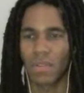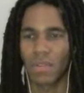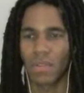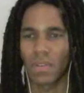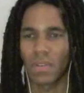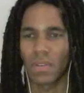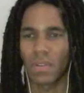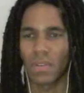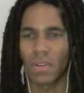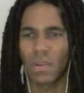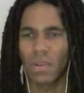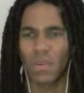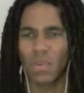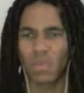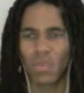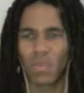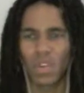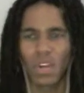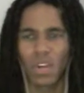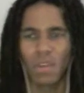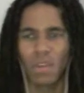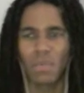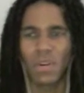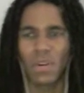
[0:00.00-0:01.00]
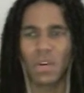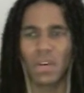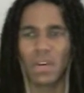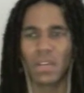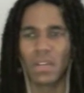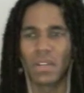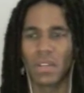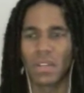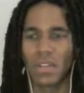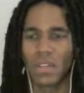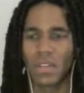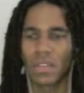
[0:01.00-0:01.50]
Oh, come on.
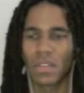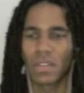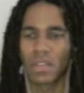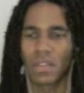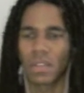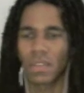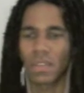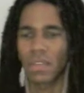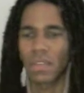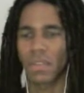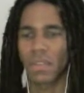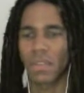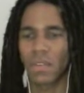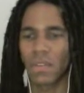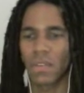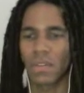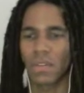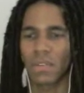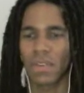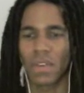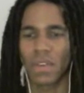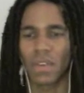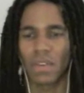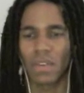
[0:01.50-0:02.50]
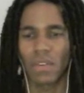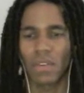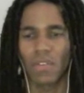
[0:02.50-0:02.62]
Okay,